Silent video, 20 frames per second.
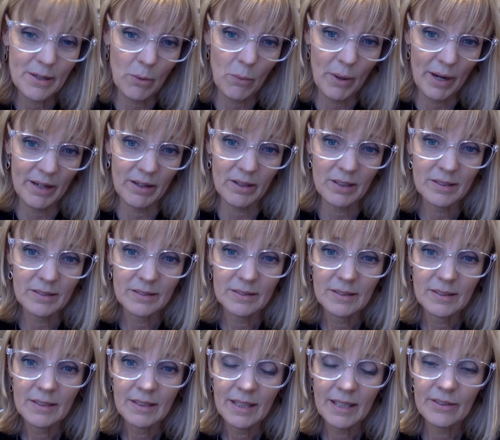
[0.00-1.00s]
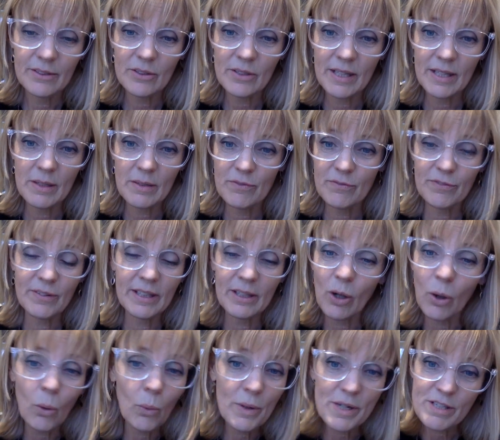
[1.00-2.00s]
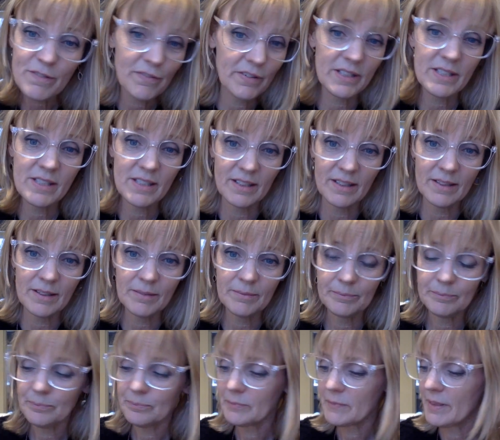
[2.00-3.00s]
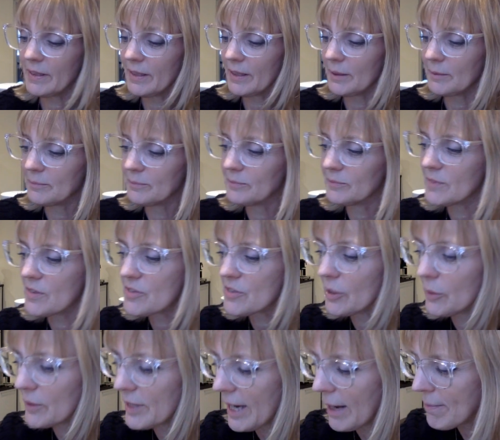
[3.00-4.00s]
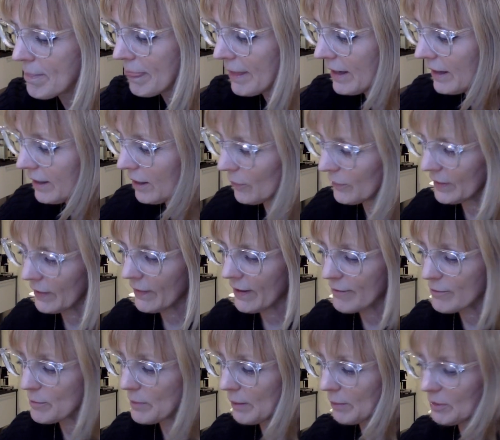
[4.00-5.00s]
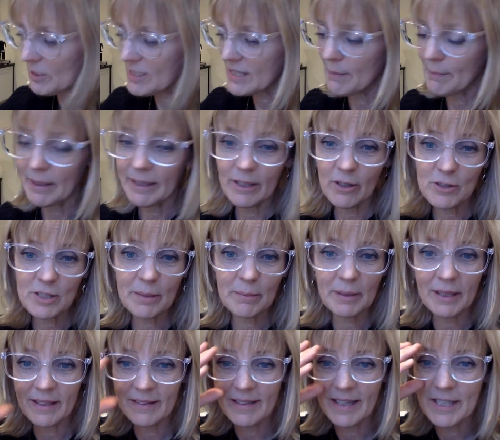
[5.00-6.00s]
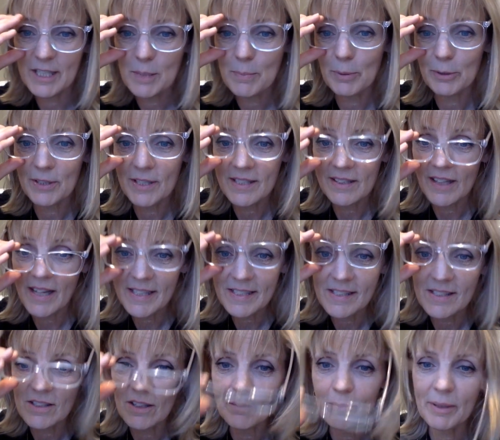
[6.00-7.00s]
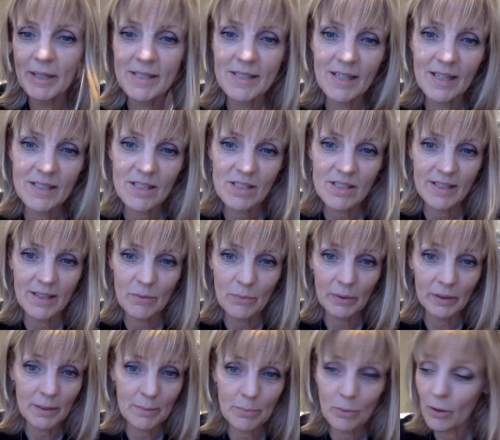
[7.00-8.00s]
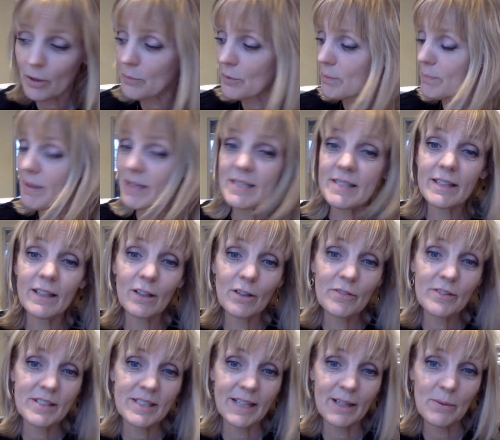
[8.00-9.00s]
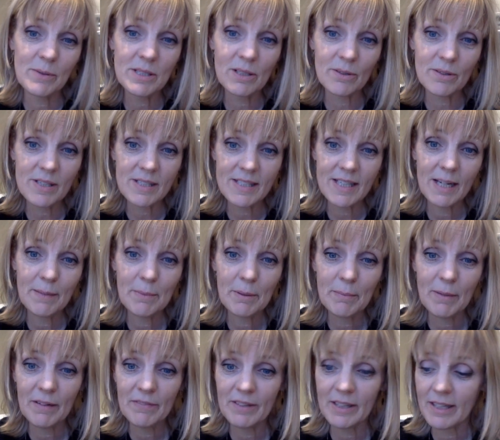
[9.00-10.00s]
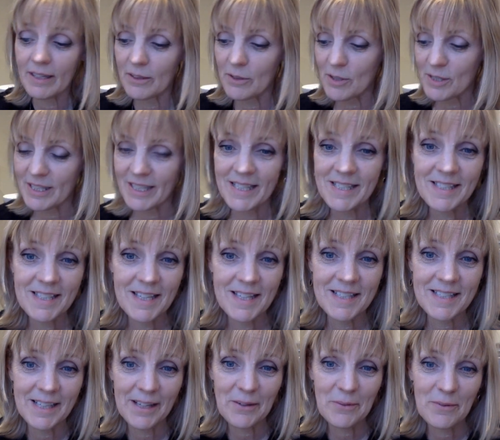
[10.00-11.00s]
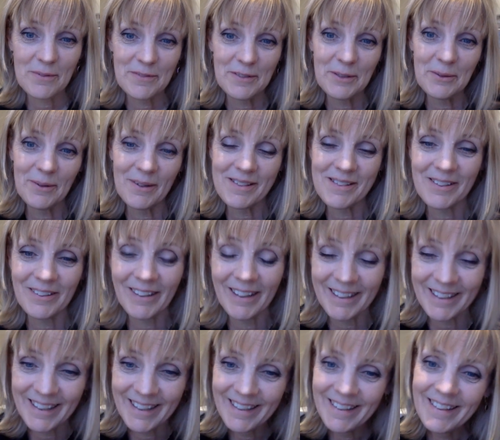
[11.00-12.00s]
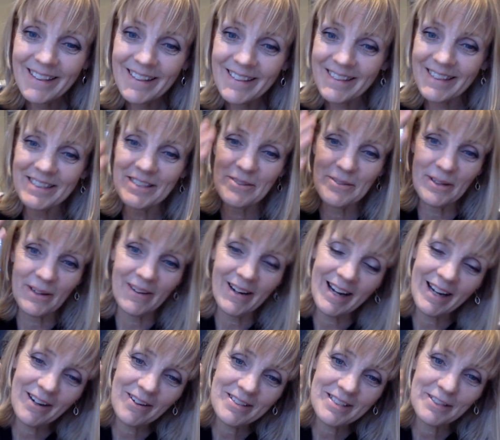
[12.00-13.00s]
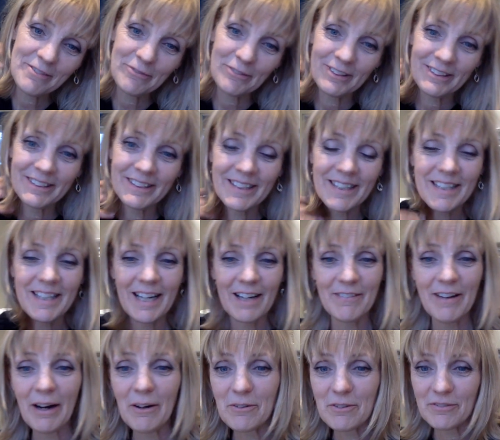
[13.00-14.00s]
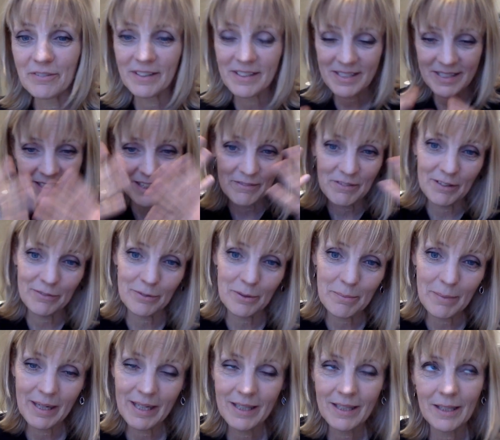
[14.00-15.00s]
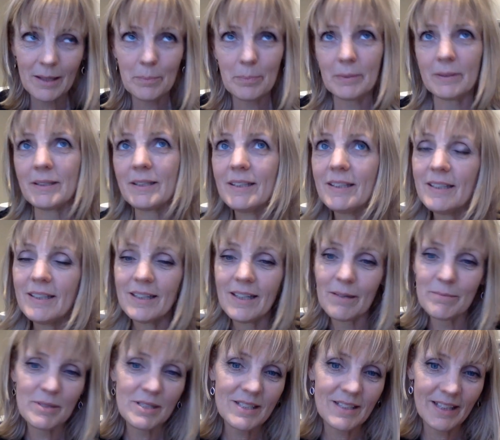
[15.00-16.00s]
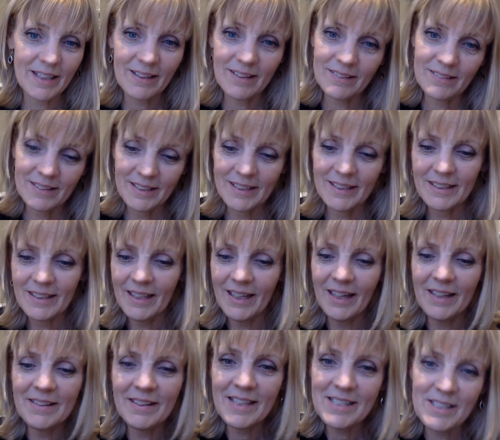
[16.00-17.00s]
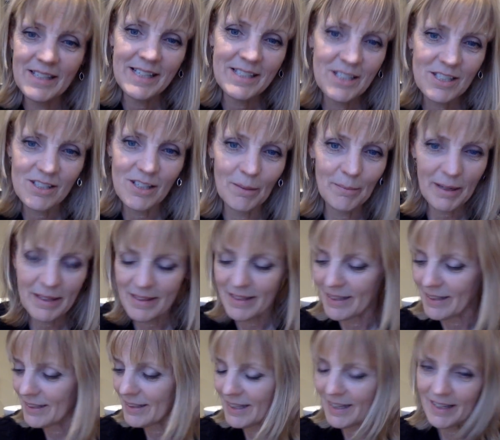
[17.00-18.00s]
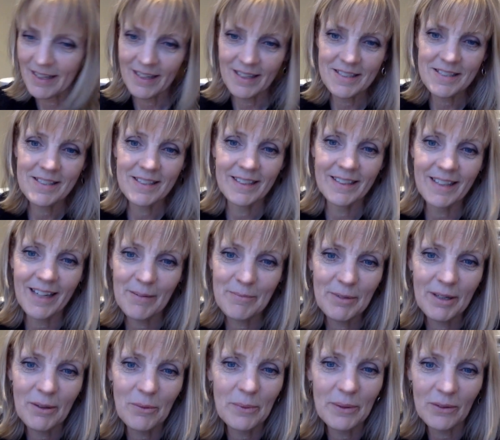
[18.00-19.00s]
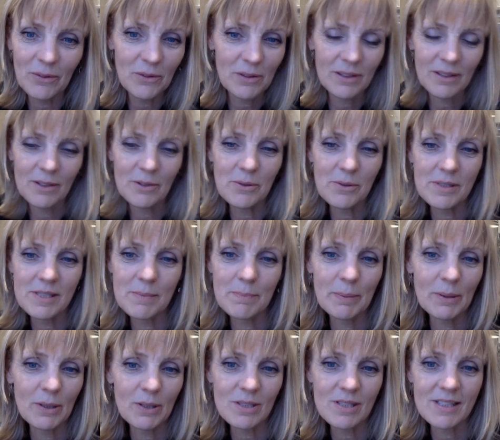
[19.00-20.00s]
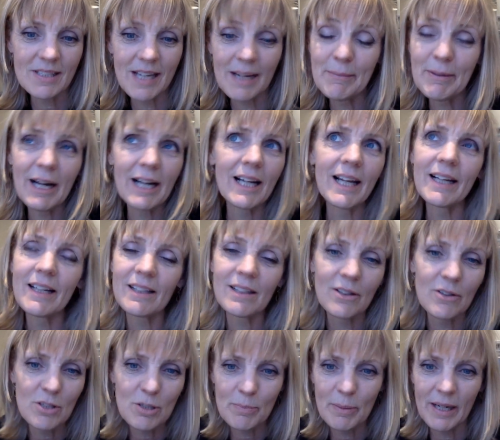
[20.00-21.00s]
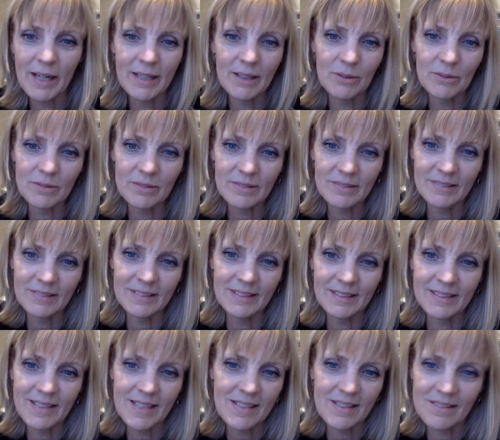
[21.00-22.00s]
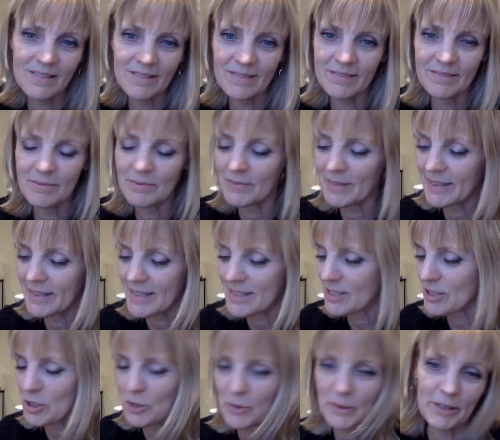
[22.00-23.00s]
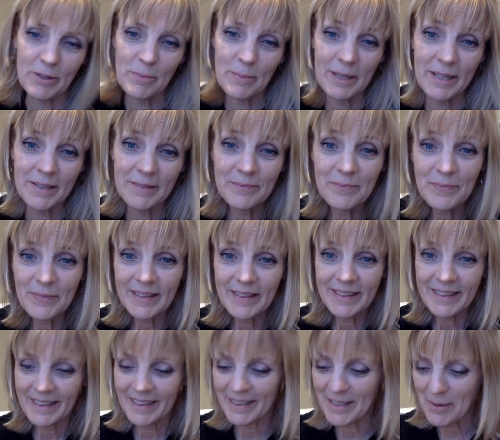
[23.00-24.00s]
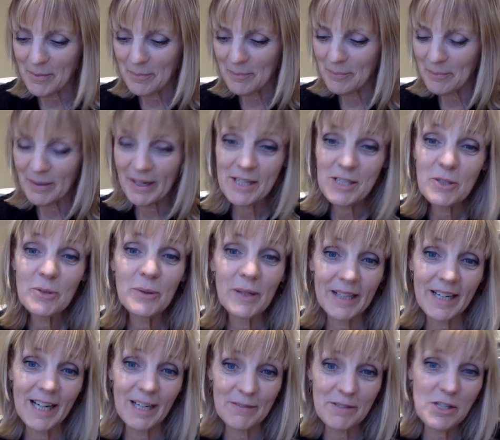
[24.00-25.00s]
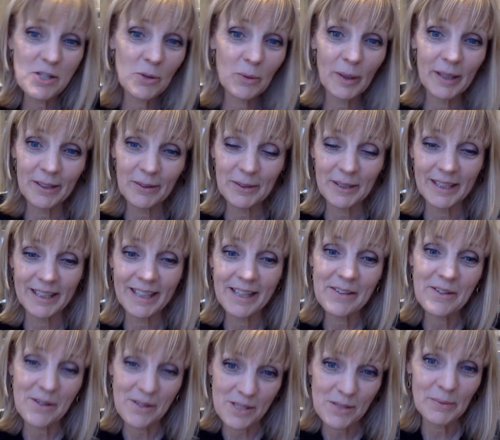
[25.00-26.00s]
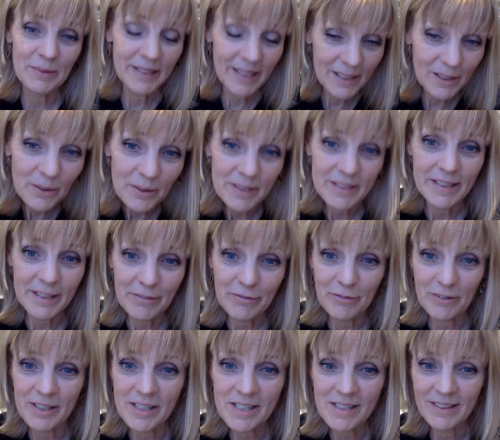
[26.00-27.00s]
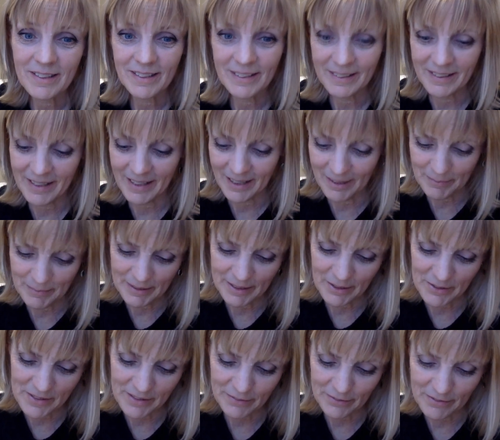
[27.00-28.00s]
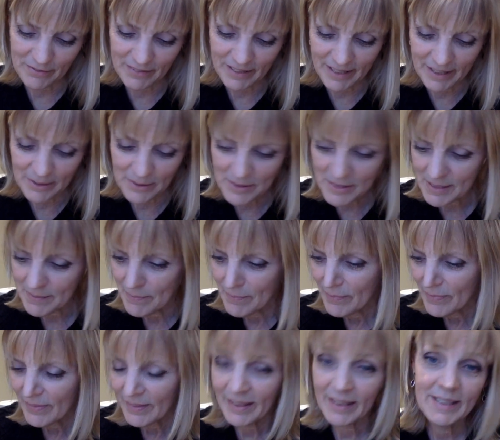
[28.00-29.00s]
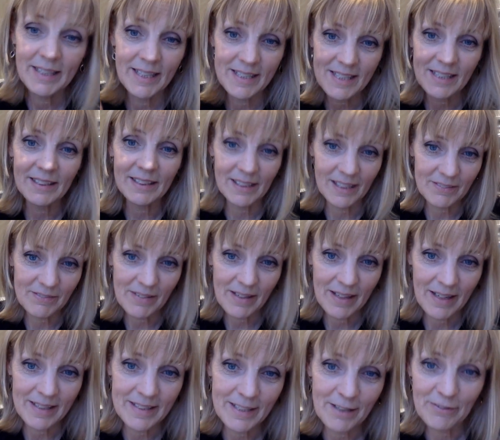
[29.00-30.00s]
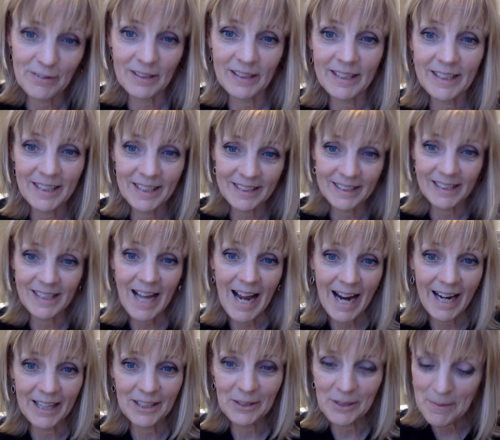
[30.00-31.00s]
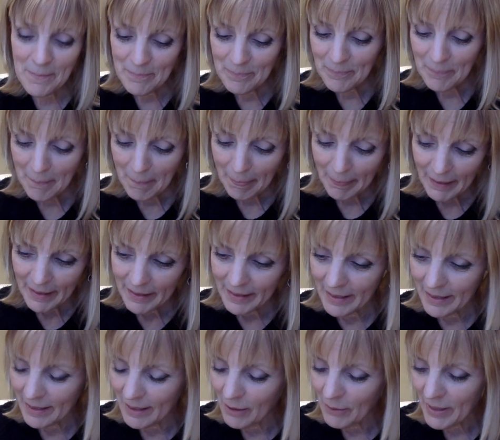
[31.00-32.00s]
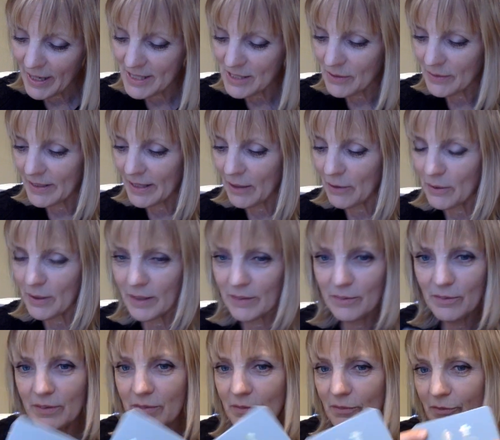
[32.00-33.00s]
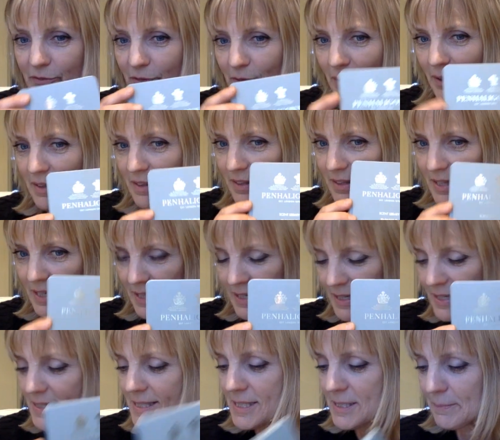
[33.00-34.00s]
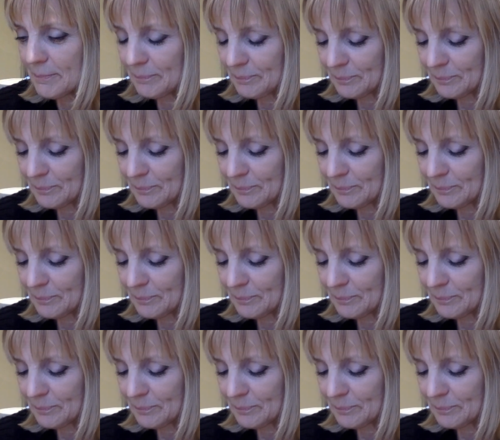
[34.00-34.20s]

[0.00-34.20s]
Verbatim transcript: to wear, and there it it always fits in. Um, so yeah. Oh, now I have to be able to see my nose. I'm gonna. I just put these glasses on because I just get really bored with myself because I always look the same in my videos, and I see these other reviewers are like, they do their hair differently, they have outfits, they have different makeup, and I'm just like, I, that's it's just not my thing. Uh, to get, I'm not a real clothes person. I mean, I like clothes, but I don't. It doesn't it doesn't trigger me. Um, but I do kind of enjoy looking at others when they look different um, in their different videos. I think it's a little, definitely a little adder. Uh, okay, so now for these.